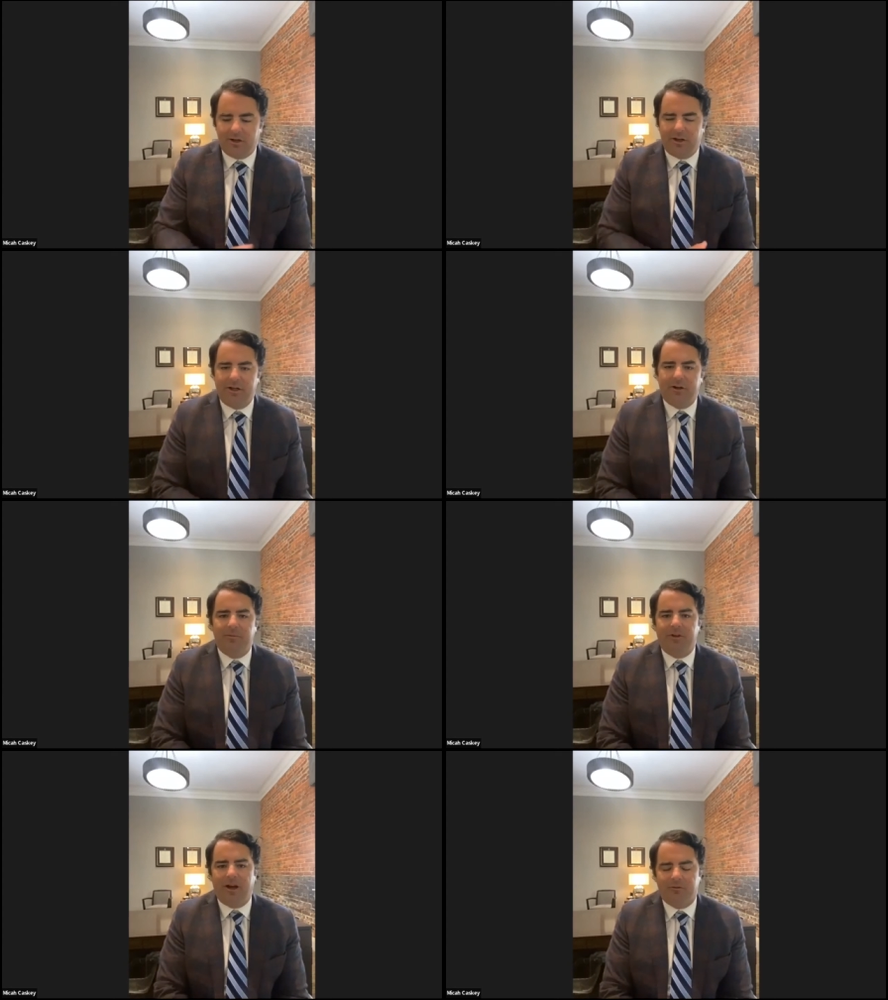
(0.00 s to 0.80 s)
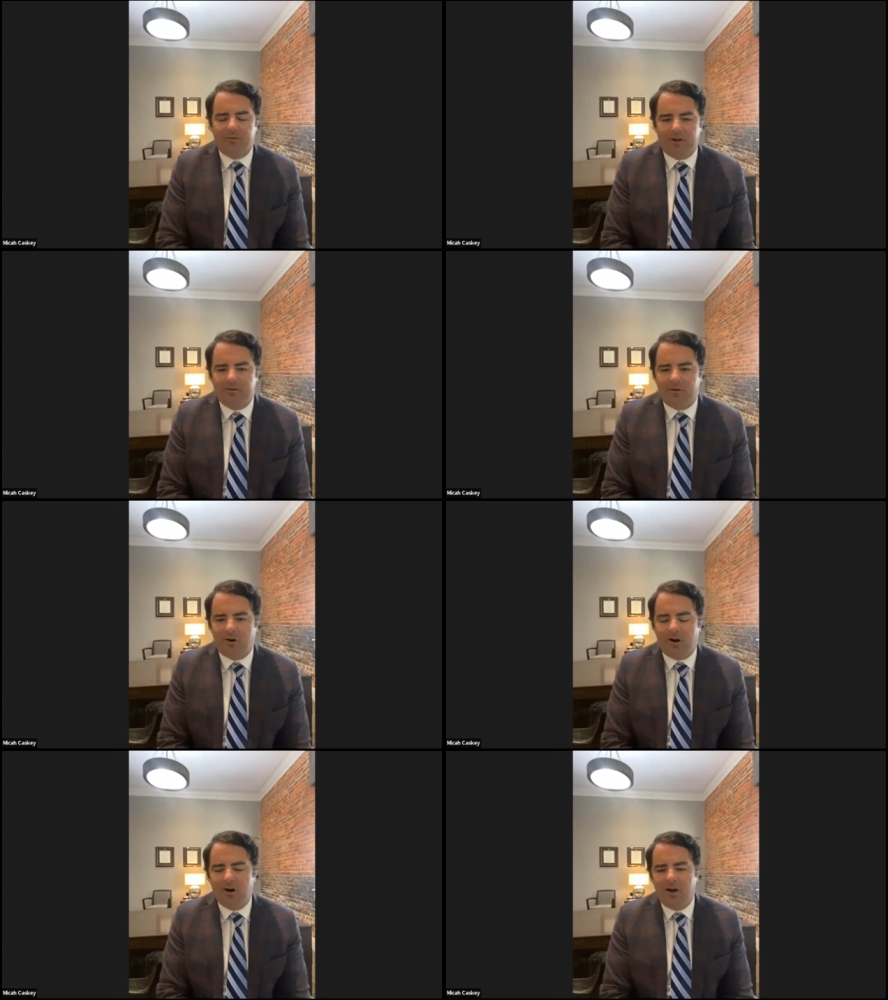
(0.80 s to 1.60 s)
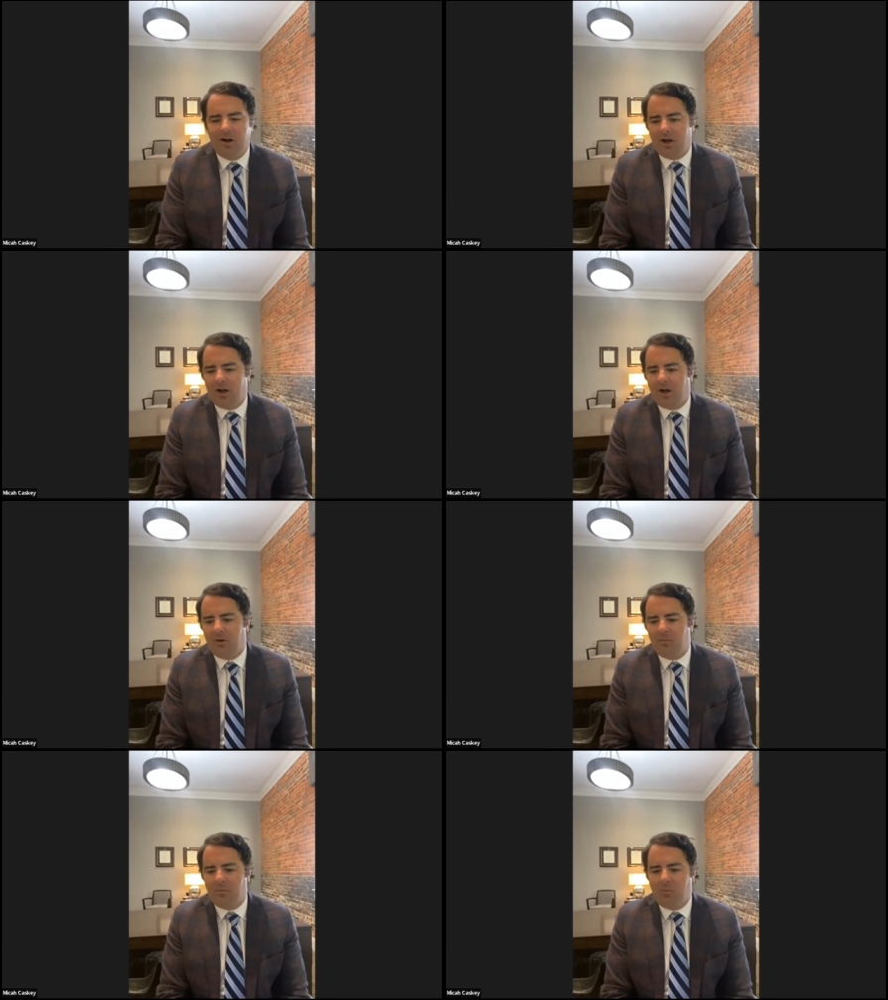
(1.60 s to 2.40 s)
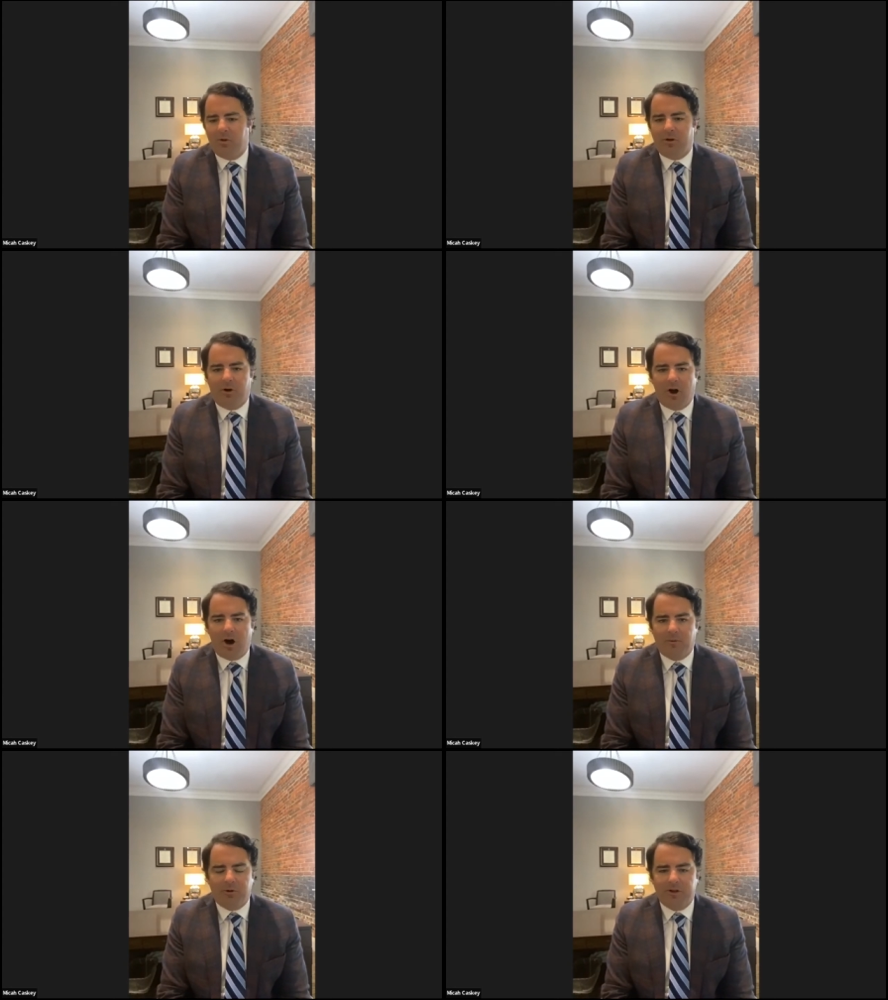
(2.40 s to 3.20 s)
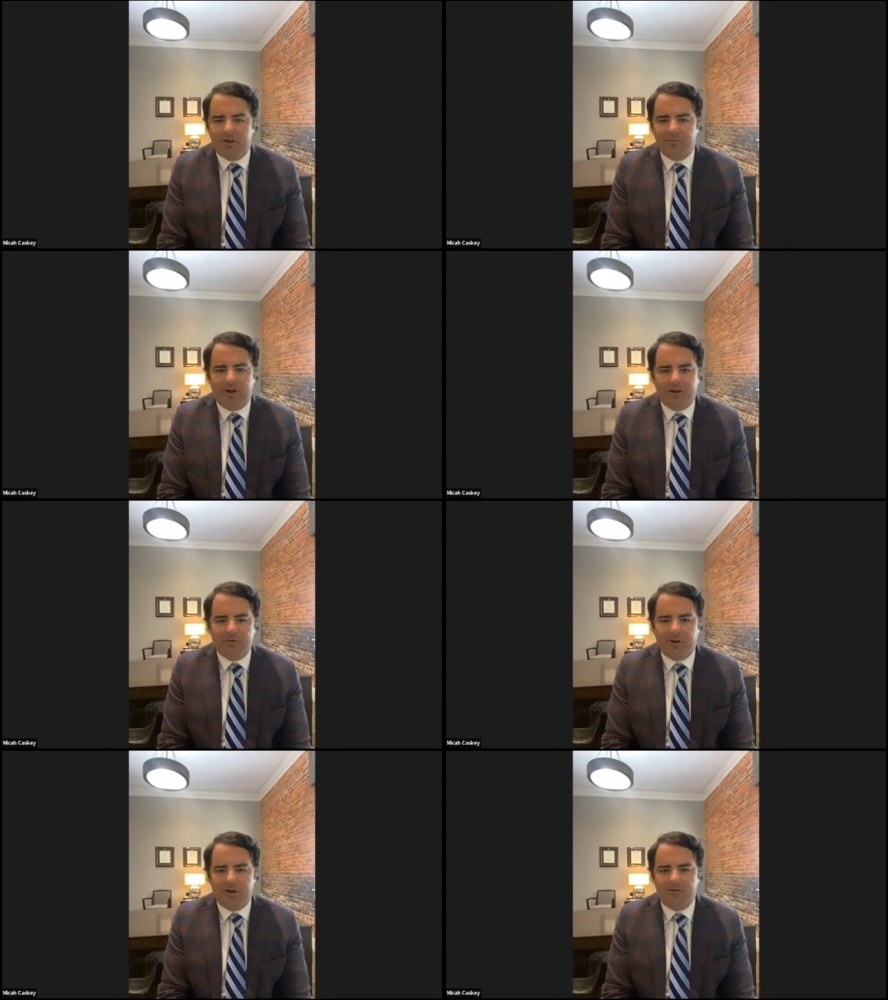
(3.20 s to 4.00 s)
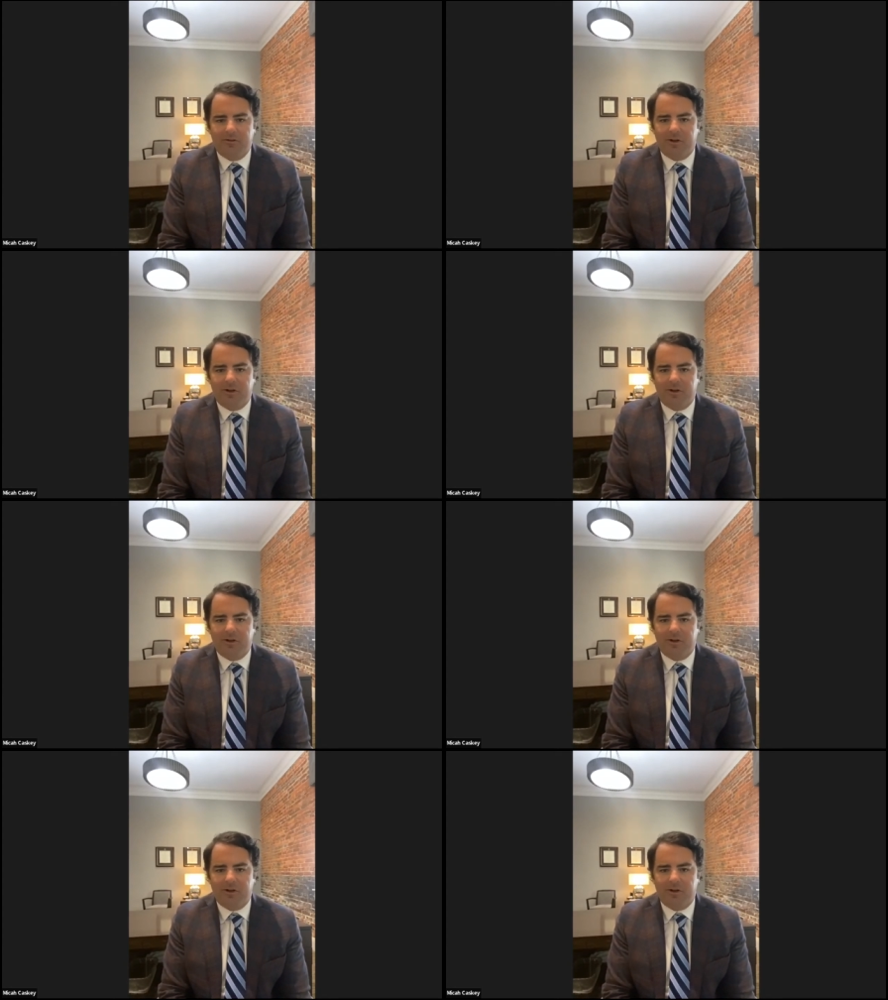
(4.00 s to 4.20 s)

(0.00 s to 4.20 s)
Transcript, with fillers: income tax rates are um, with our nominal income tax rates.